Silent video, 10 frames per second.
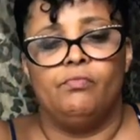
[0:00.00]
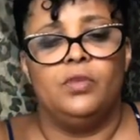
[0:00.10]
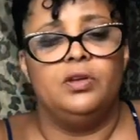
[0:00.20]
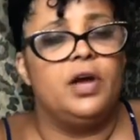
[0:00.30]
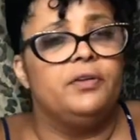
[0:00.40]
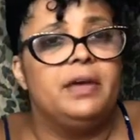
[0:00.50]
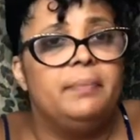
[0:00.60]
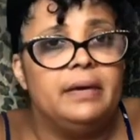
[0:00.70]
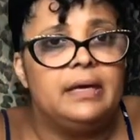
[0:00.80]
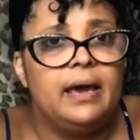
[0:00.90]
There have
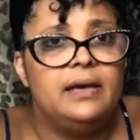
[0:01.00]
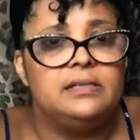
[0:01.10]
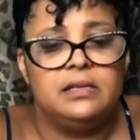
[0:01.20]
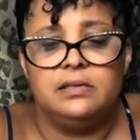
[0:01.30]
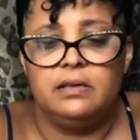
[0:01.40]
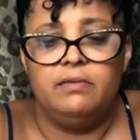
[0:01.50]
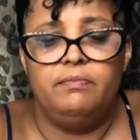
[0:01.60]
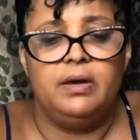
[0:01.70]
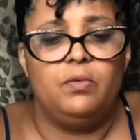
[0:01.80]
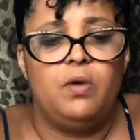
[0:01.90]
been cases of
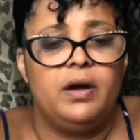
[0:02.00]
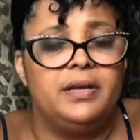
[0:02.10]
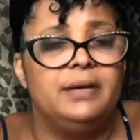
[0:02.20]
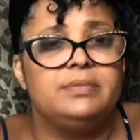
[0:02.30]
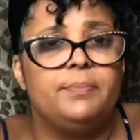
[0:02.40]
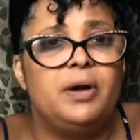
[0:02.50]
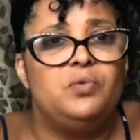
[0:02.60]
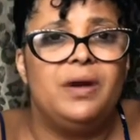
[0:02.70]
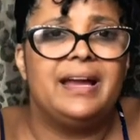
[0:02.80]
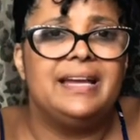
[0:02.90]
men walking up to
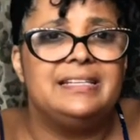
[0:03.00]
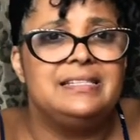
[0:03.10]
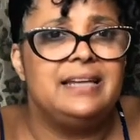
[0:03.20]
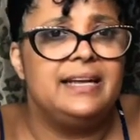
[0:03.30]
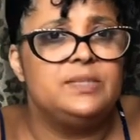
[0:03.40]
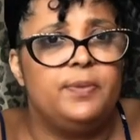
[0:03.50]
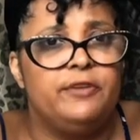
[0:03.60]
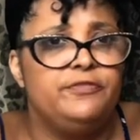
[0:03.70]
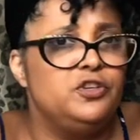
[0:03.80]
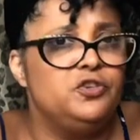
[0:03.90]
I got this nice
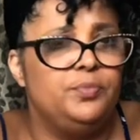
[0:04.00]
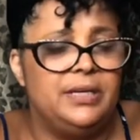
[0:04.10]
perfume.